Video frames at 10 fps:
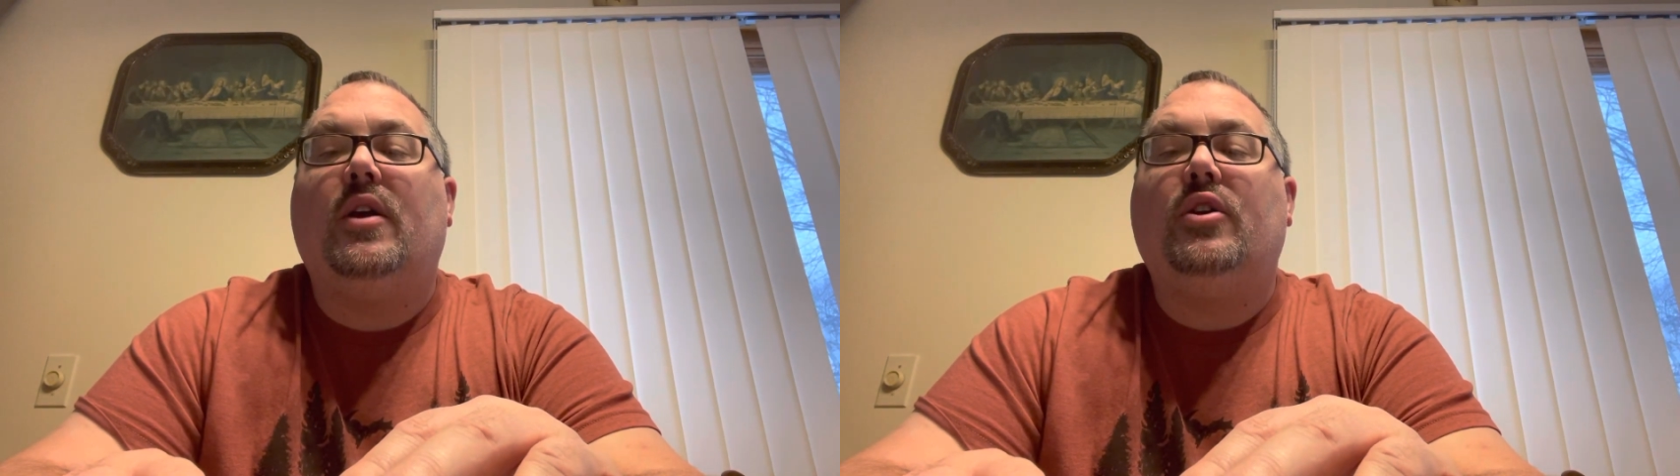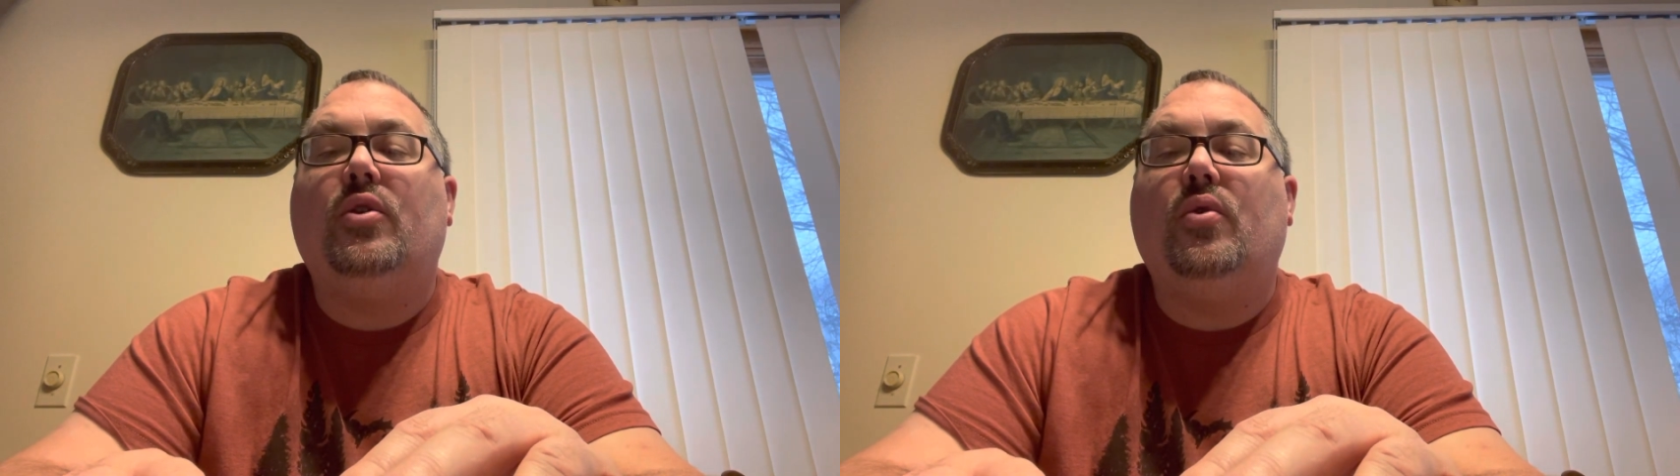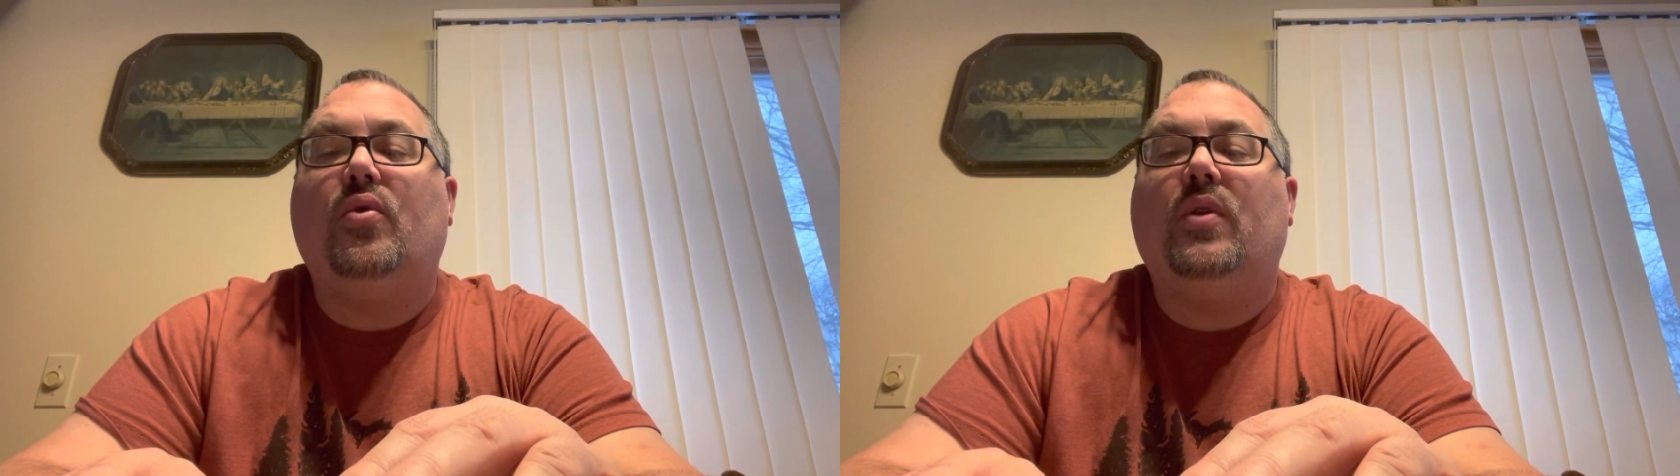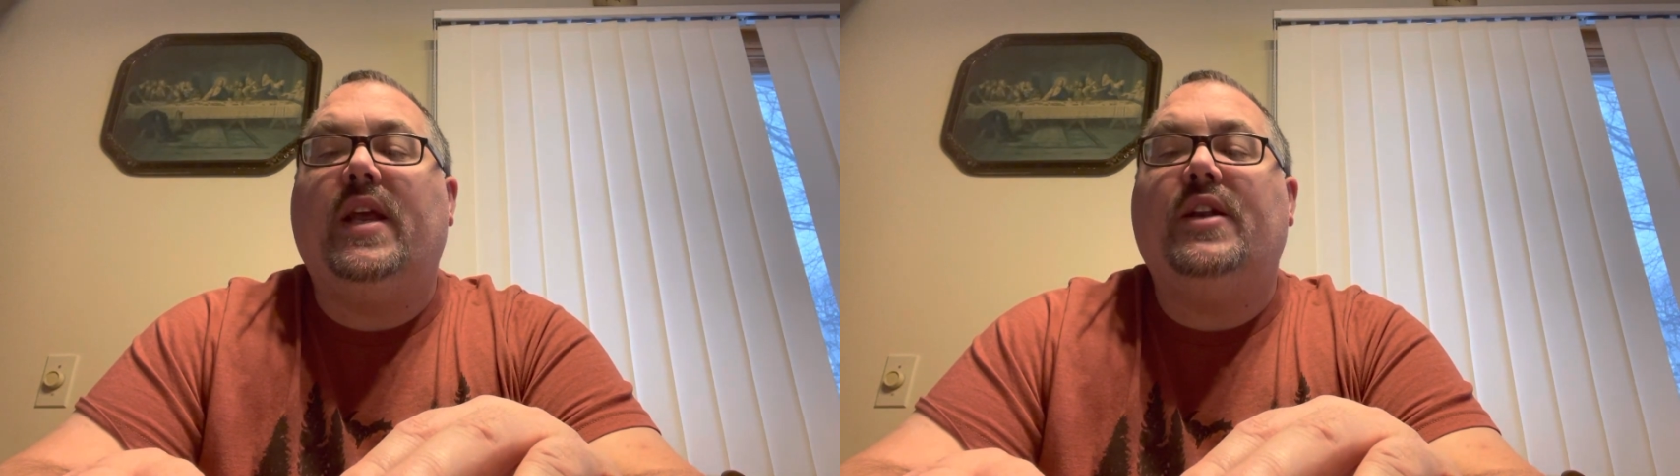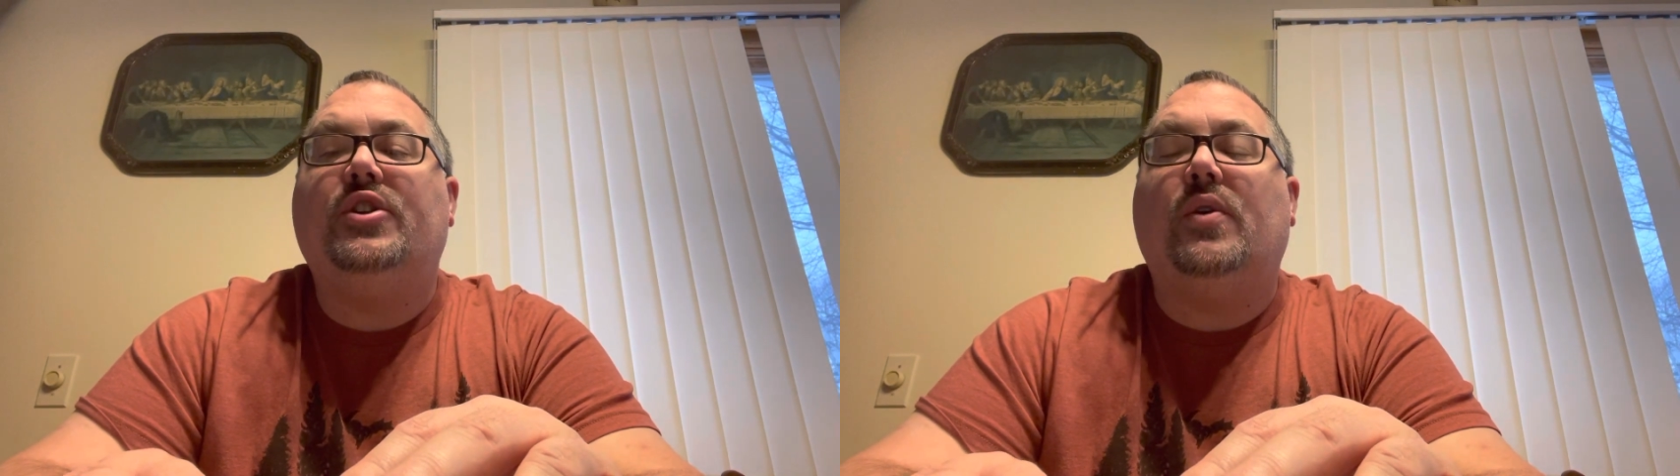you who
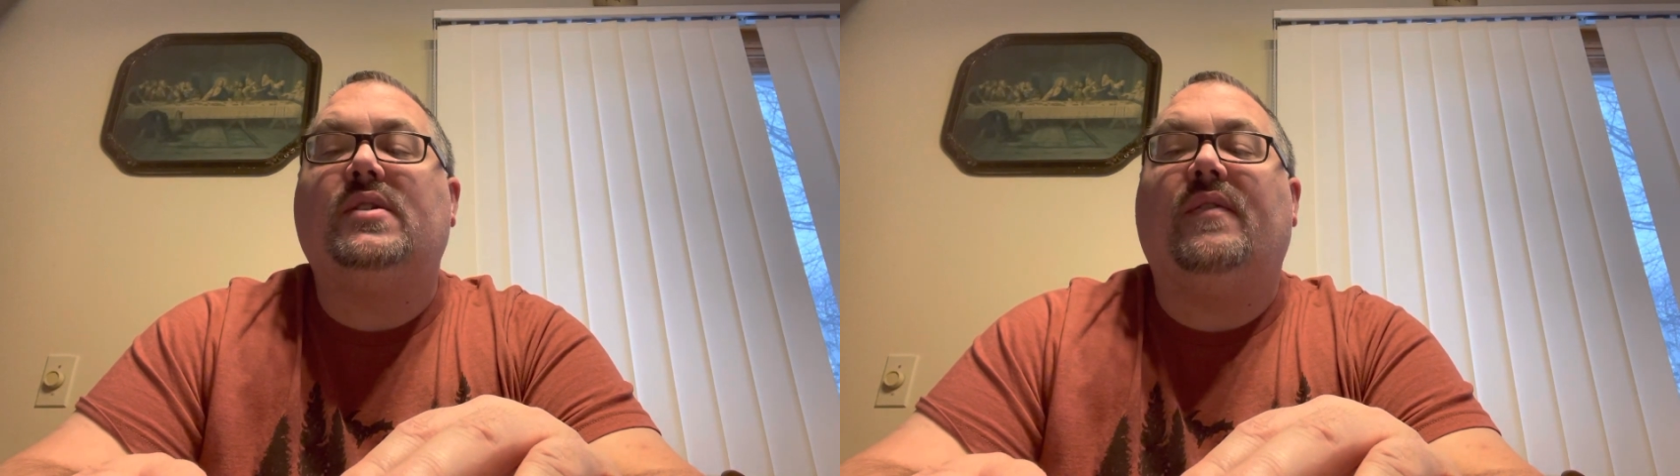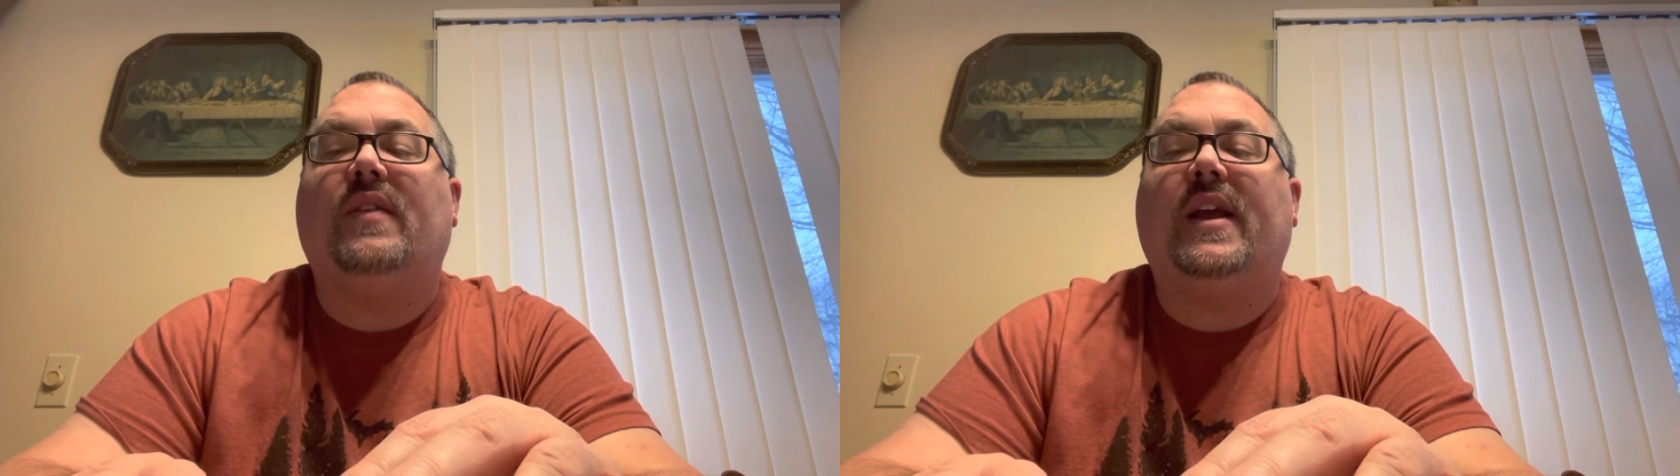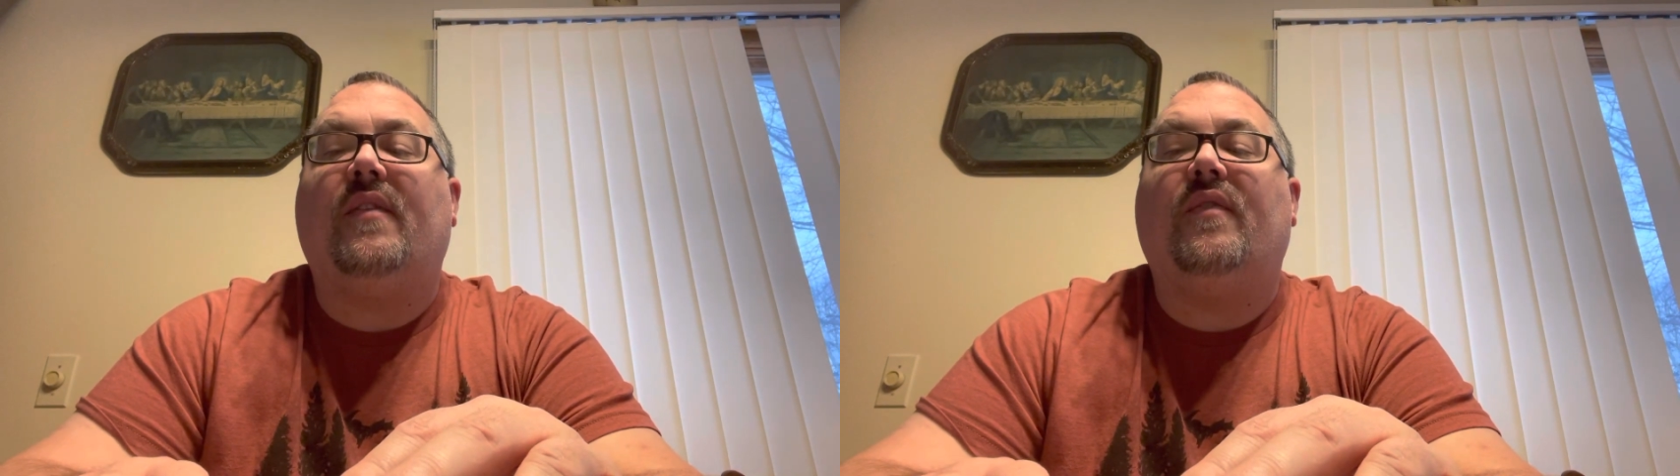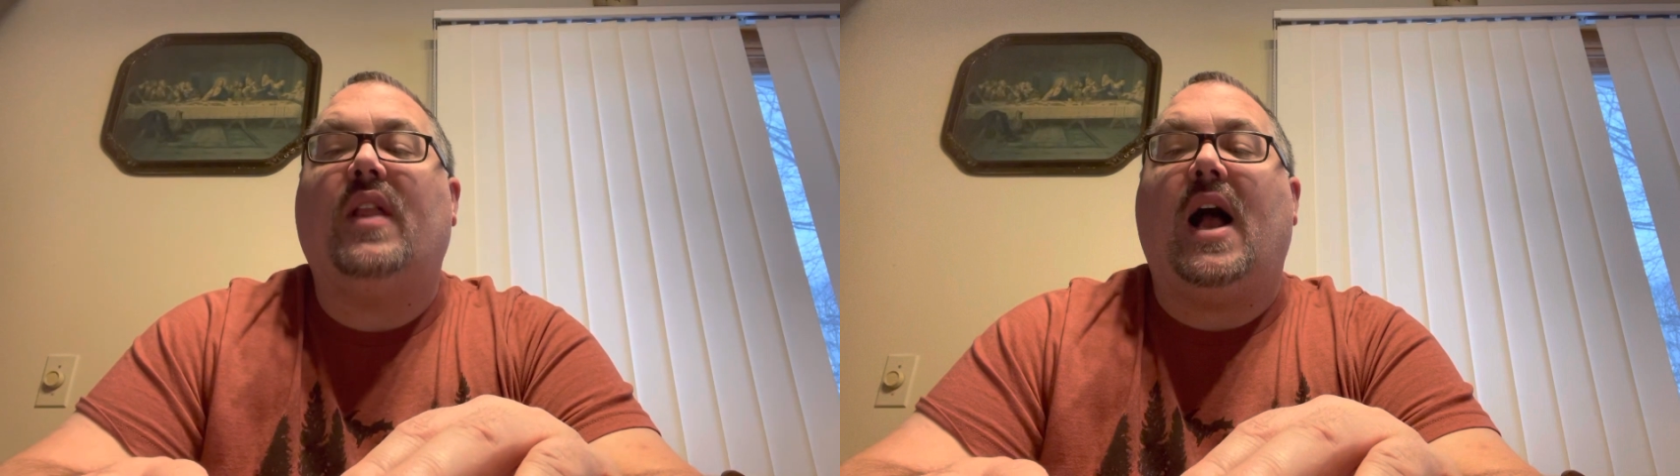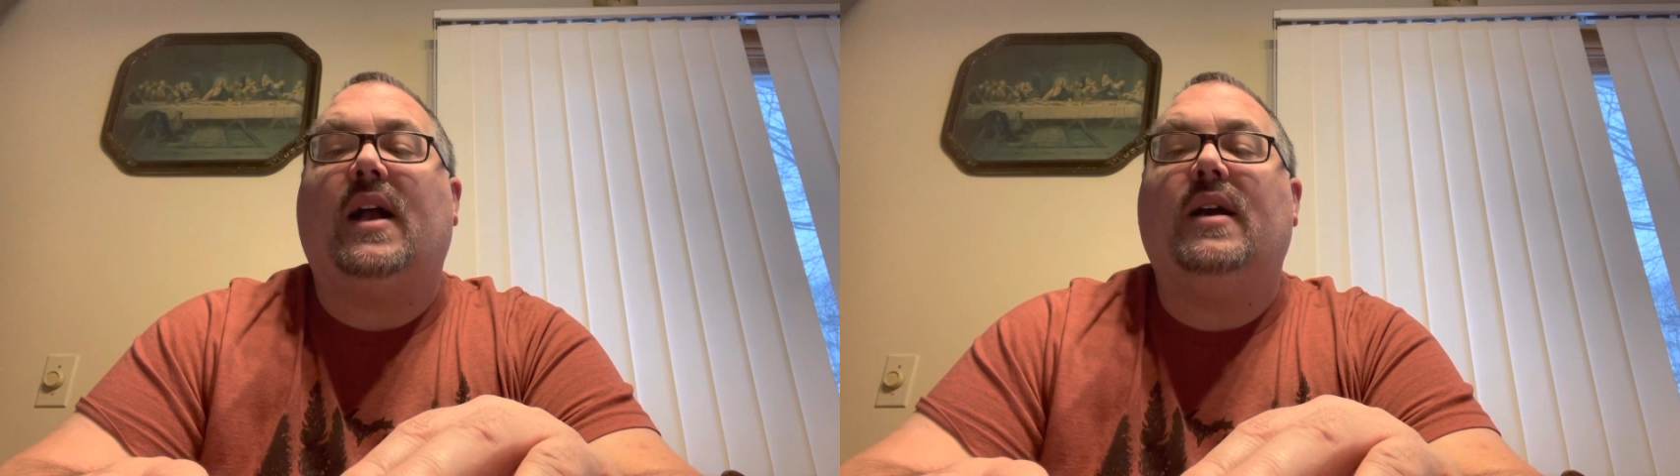lead Joseph like a
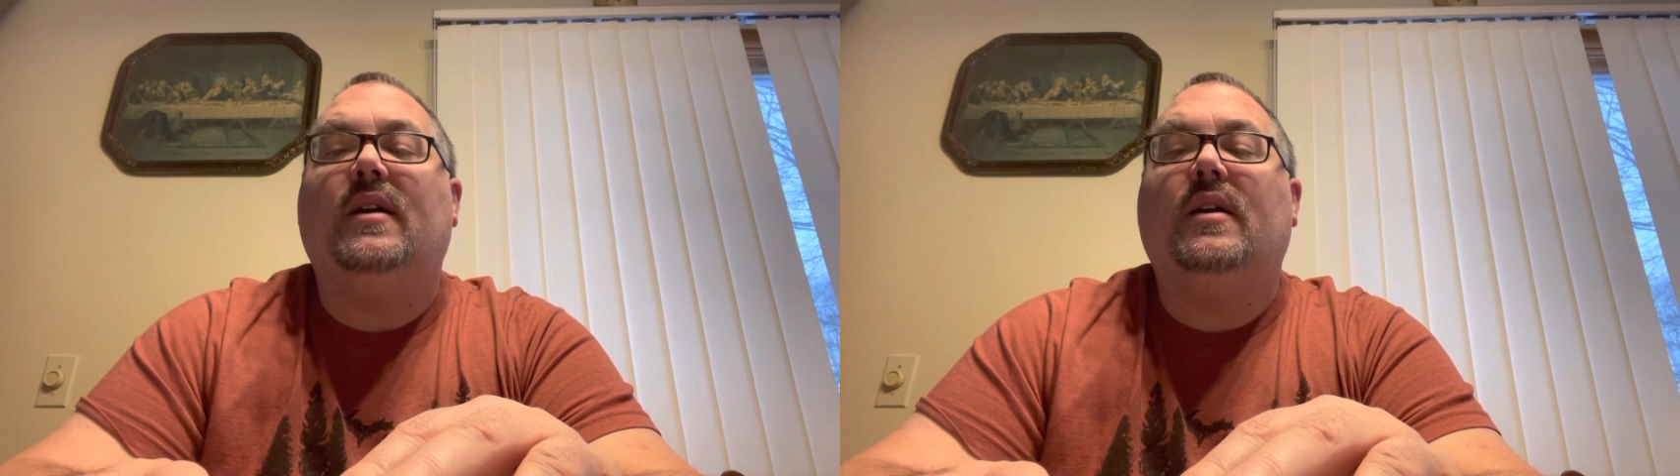flock.